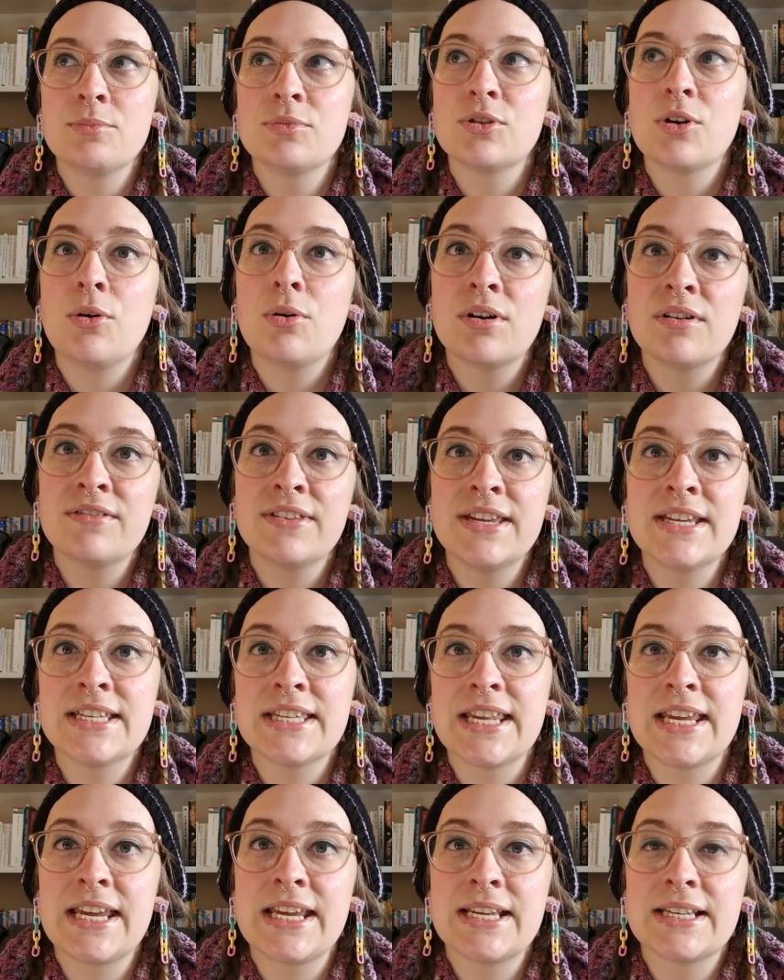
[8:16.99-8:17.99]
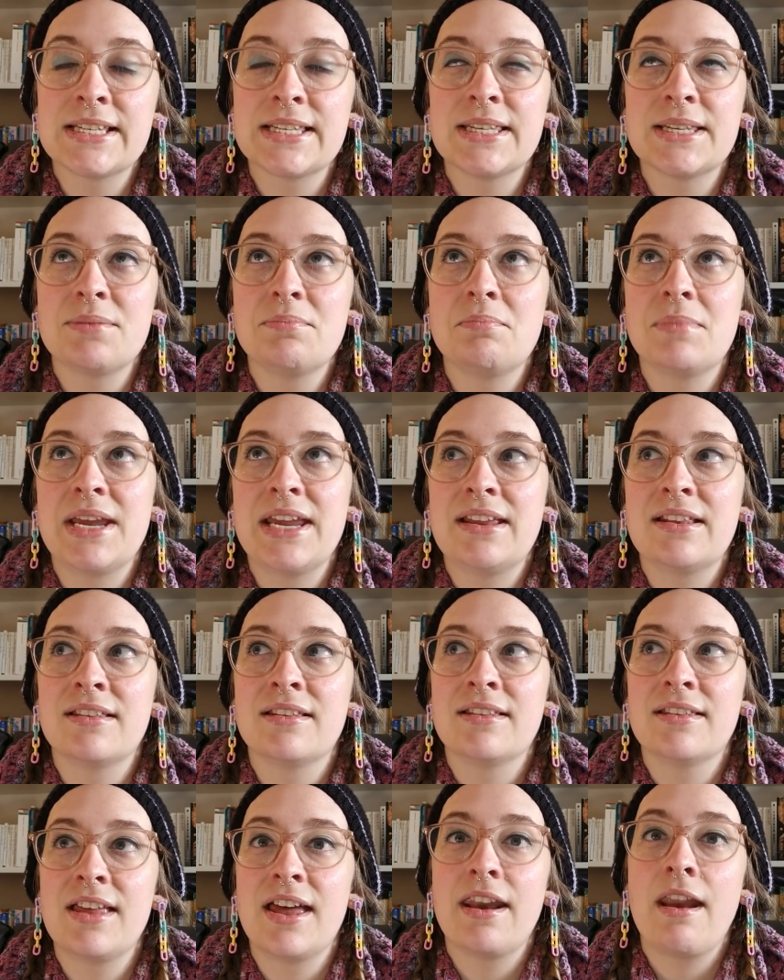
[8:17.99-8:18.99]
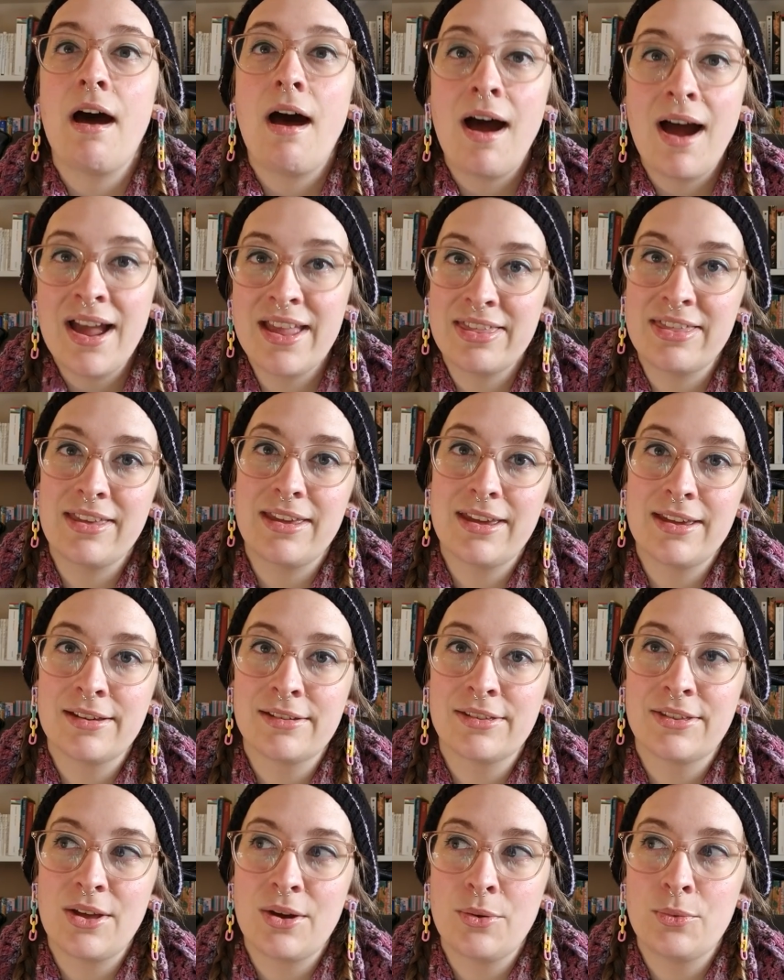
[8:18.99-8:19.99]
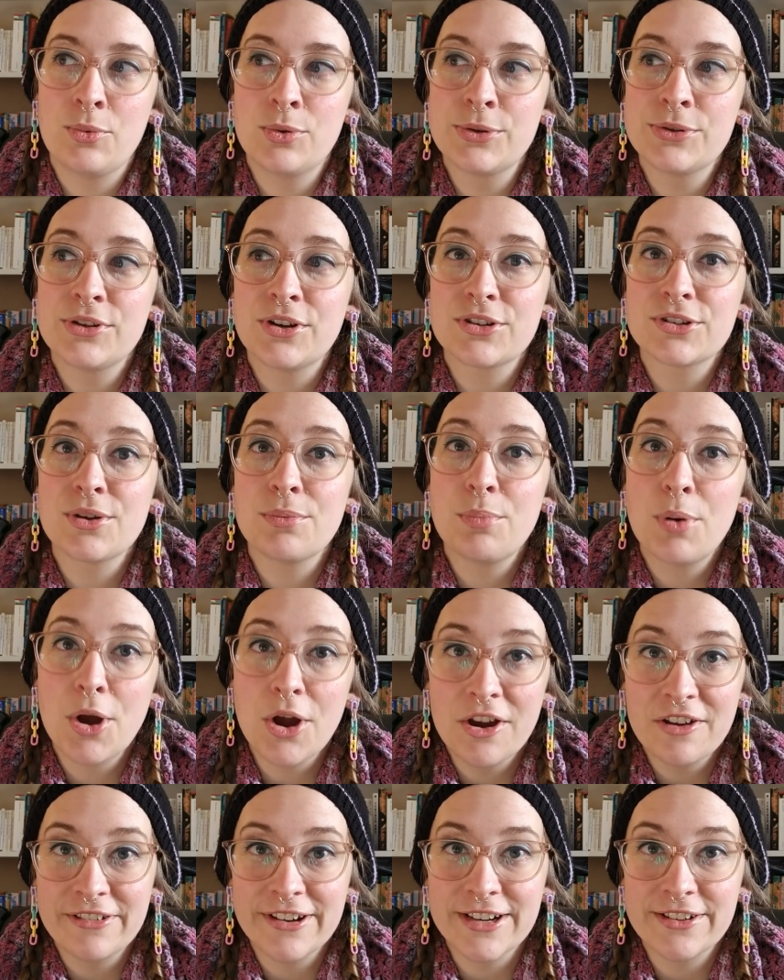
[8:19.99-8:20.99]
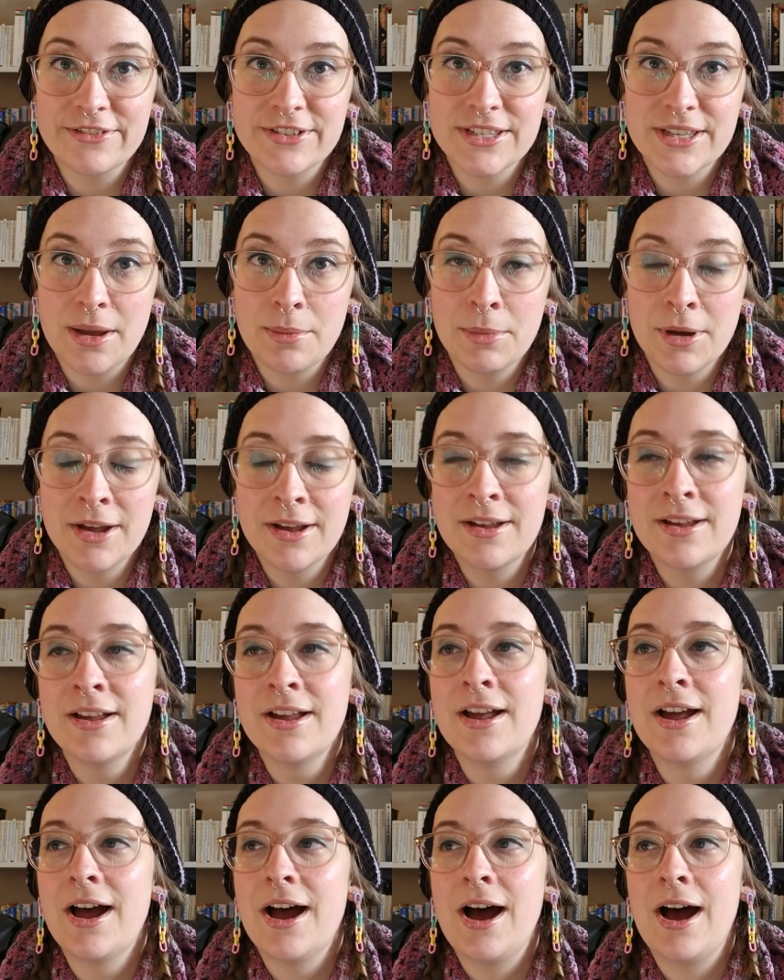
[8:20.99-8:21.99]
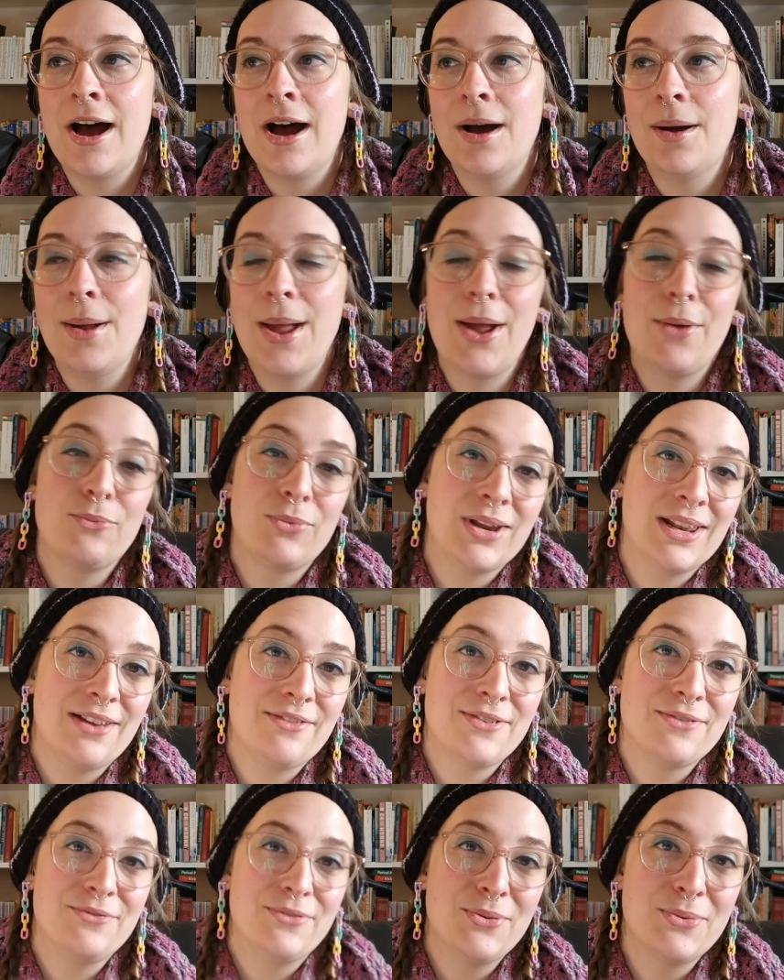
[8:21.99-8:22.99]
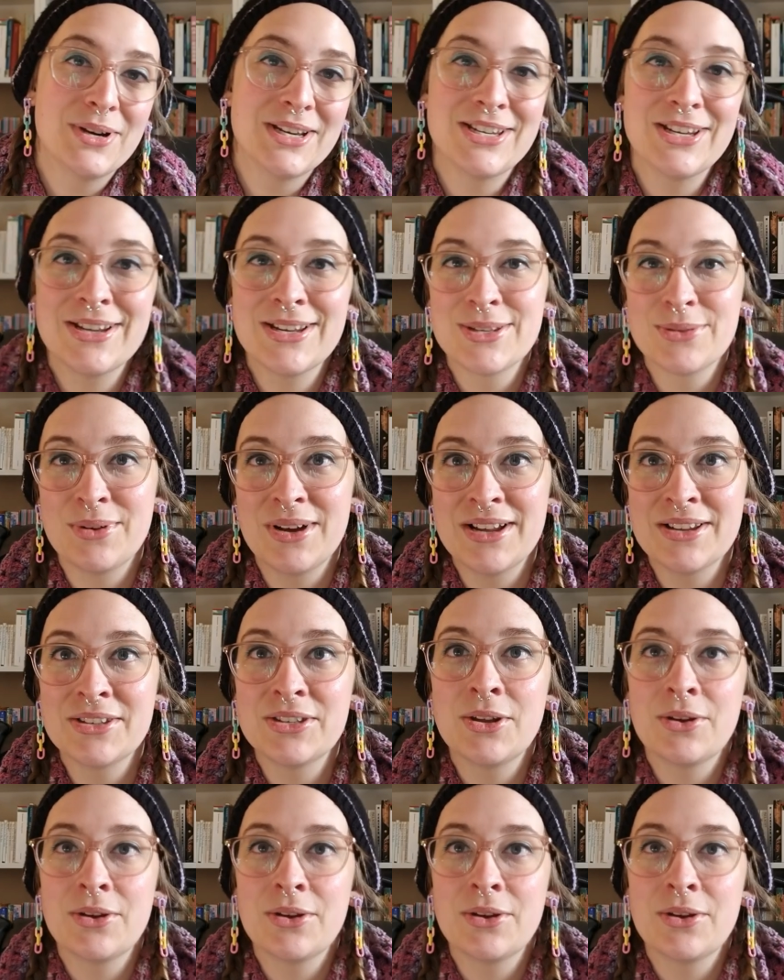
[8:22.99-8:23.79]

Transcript: So all of these things mean that I think that wool socks are perfect for summer, and we love them for winter as well.